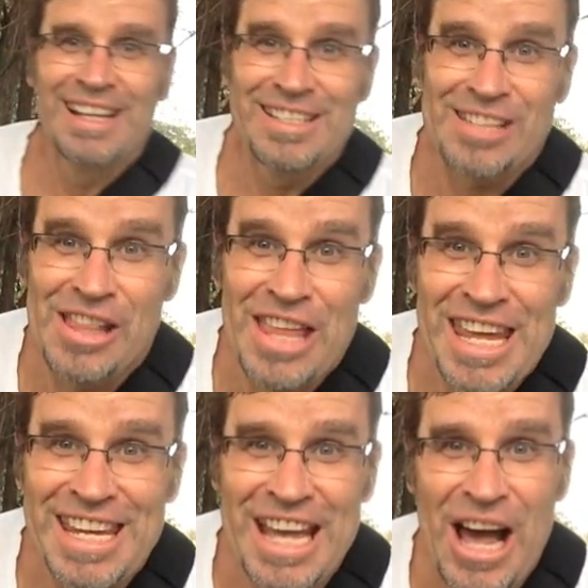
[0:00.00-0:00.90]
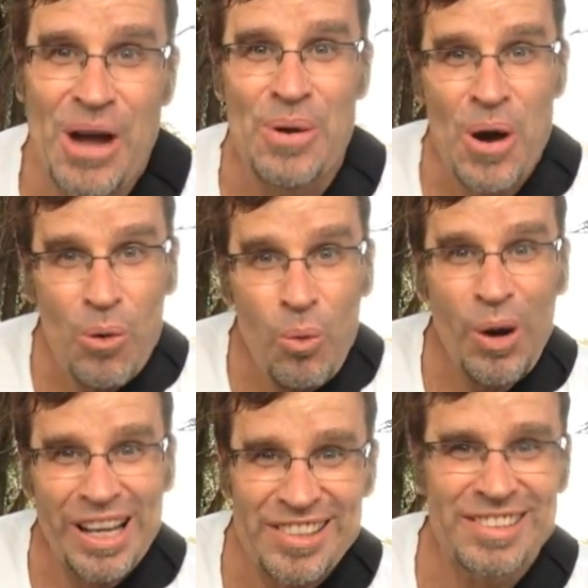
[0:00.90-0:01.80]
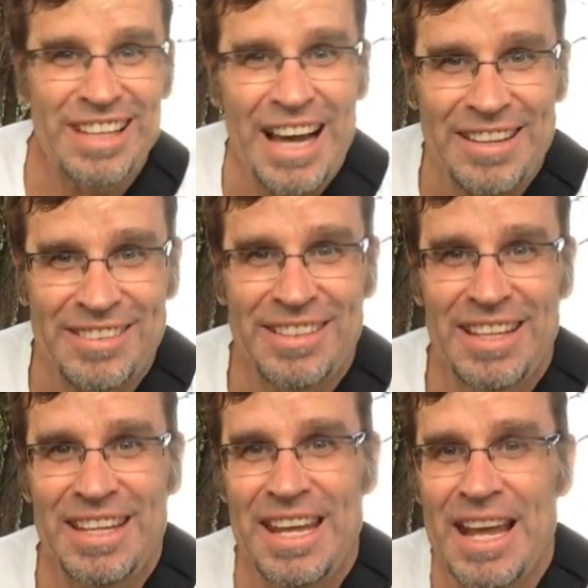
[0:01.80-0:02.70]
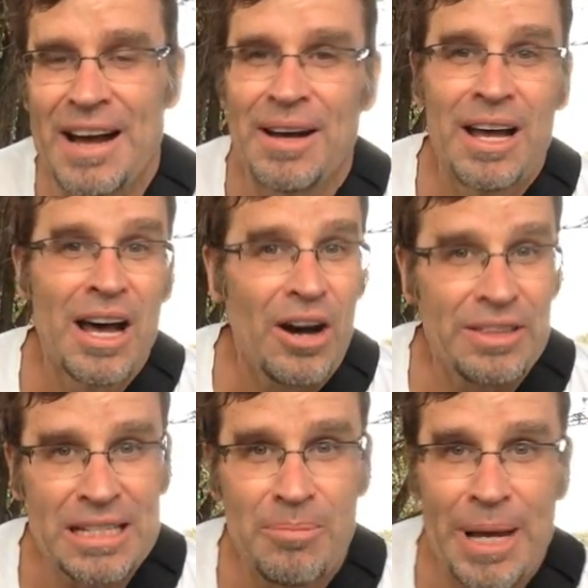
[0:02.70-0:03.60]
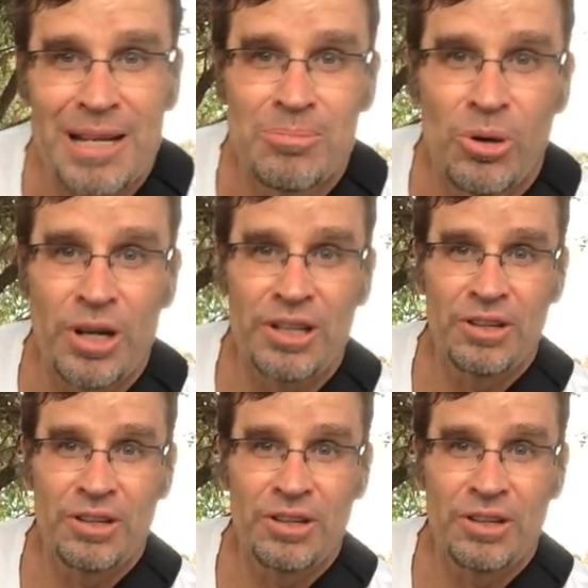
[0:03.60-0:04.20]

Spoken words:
So there you go, what a start to the year. I think the mountain bike